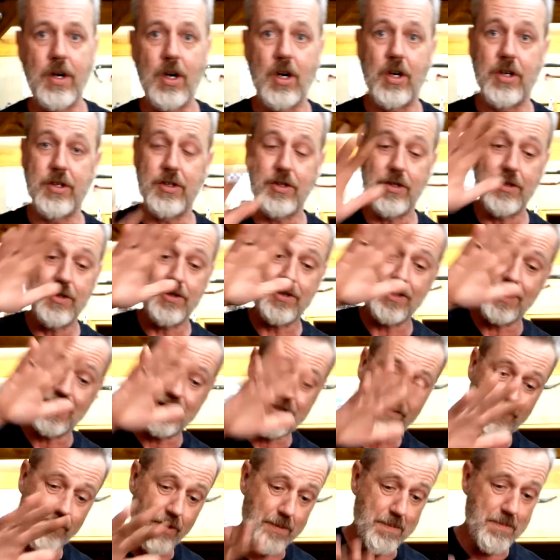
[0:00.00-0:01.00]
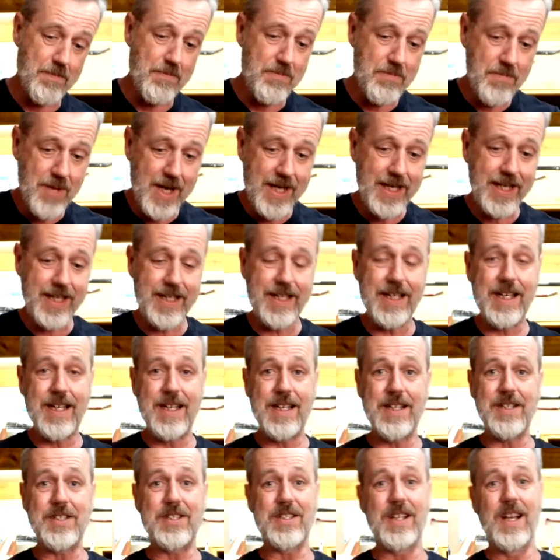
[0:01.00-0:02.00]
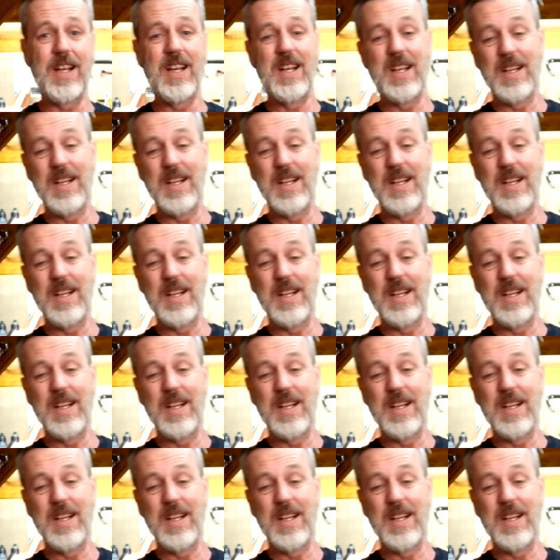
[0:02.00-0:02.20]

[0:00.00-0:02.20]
I used this for many years.